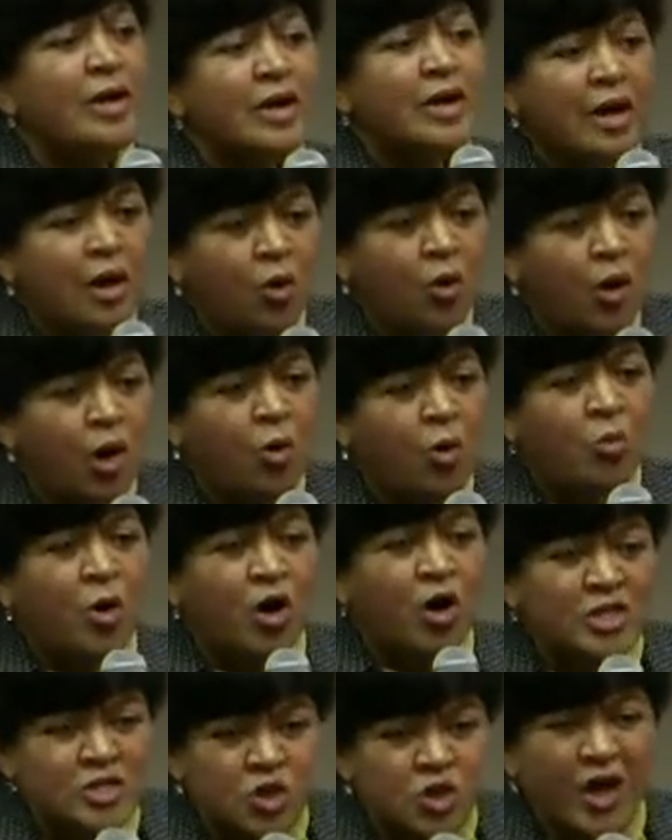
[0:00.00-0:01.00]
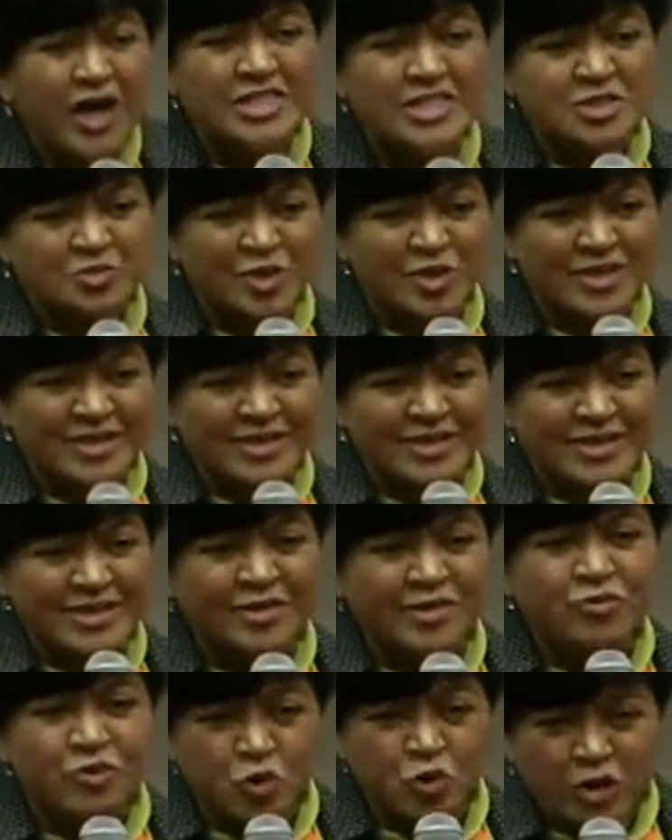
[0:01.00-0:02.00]
go home, ask your husband
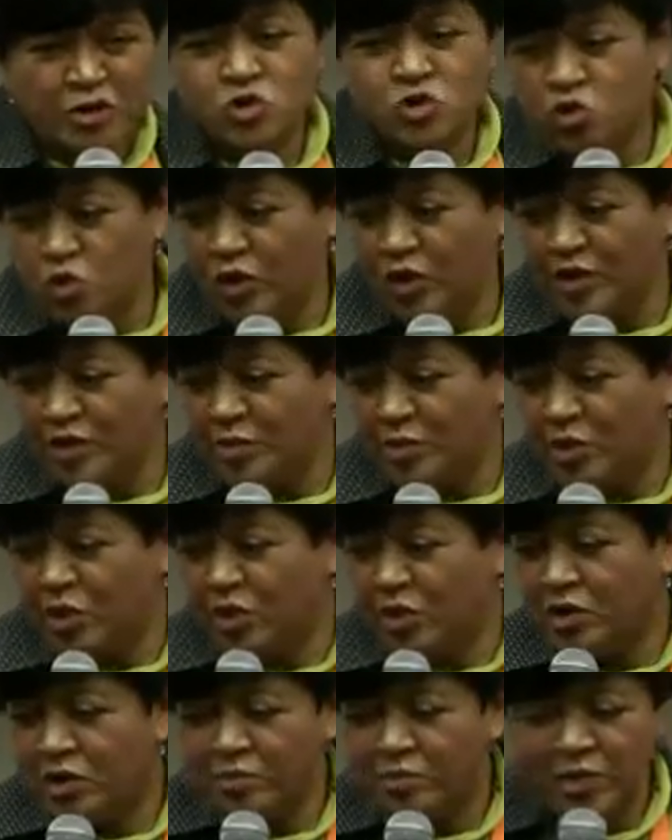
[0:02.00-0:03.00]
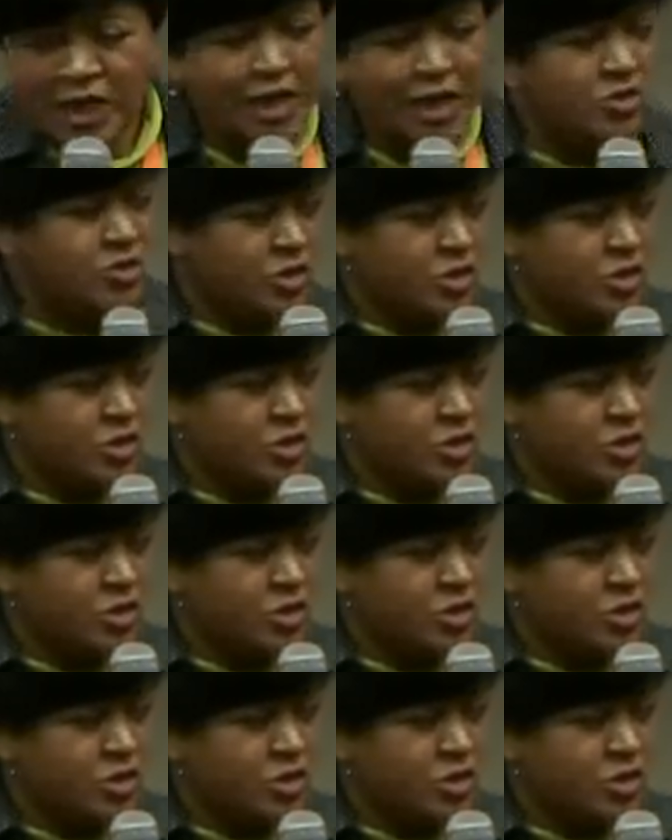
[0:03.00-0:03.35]
if you can join the program. And